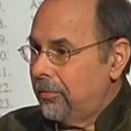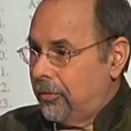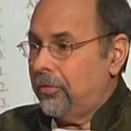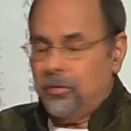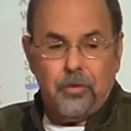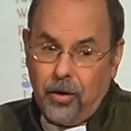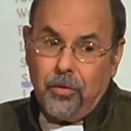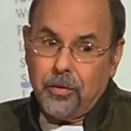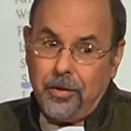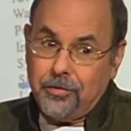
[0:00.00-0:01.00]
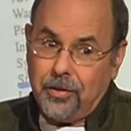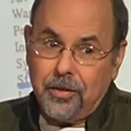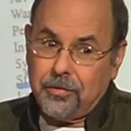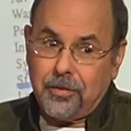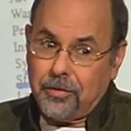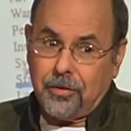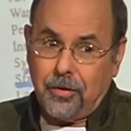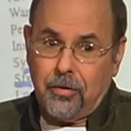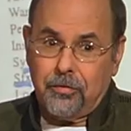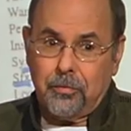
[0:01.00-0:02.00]
Which you know it's an instinct to
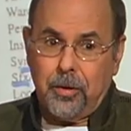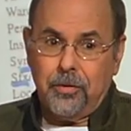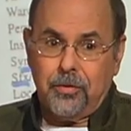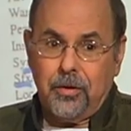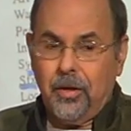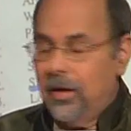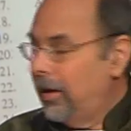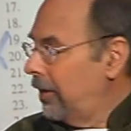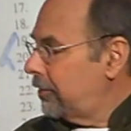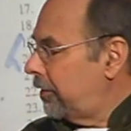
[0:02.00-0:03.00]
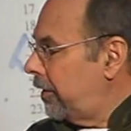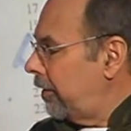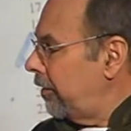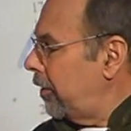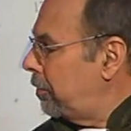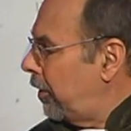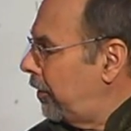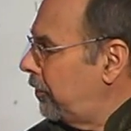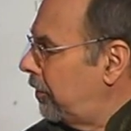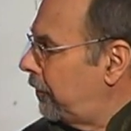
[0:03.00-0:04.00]
go over budget. So they'll only
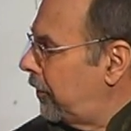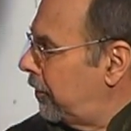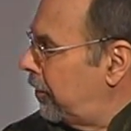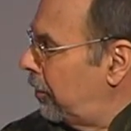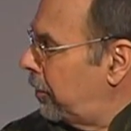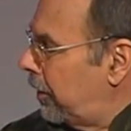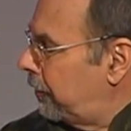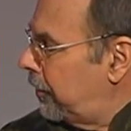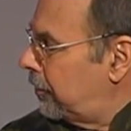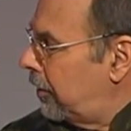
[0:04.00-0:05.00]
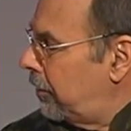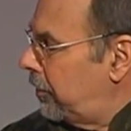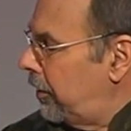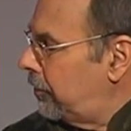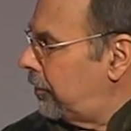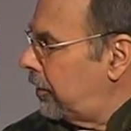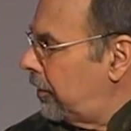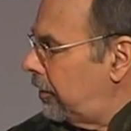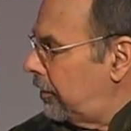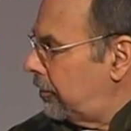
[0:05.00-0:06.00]
bond you if you're a nobody, if you sign with each of the
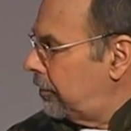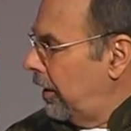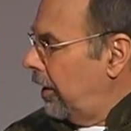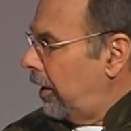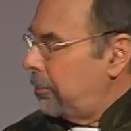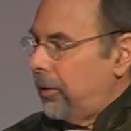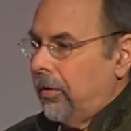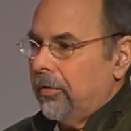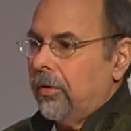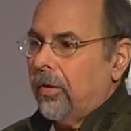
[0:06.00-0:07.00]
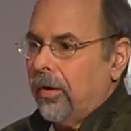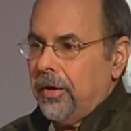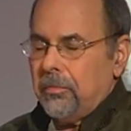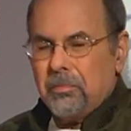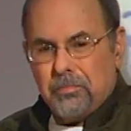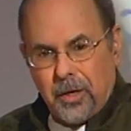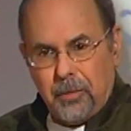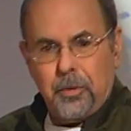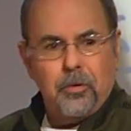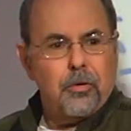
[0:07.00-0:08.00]
guilds, and below the line,
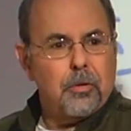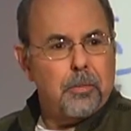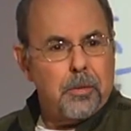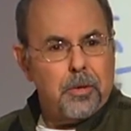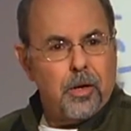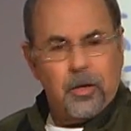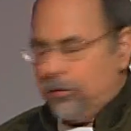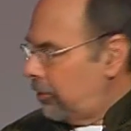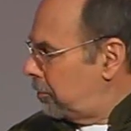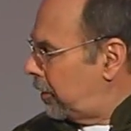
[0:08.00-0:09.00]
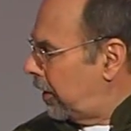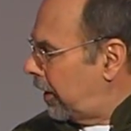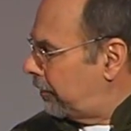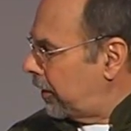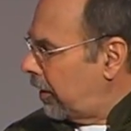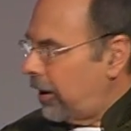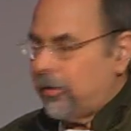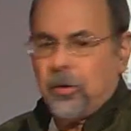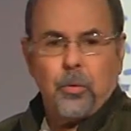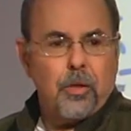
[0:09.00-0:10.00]
maybe union, maybe not union, but having
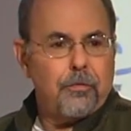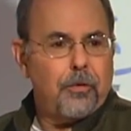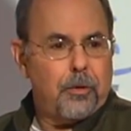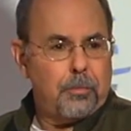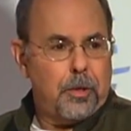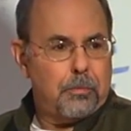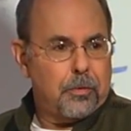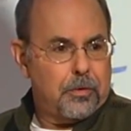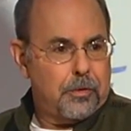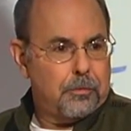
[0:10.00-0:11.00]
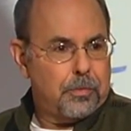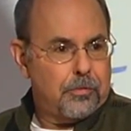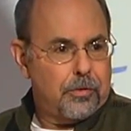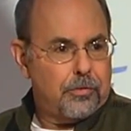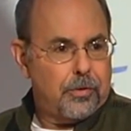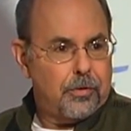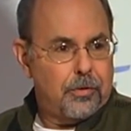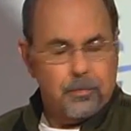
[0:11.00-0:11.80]
highly qualified people at each position.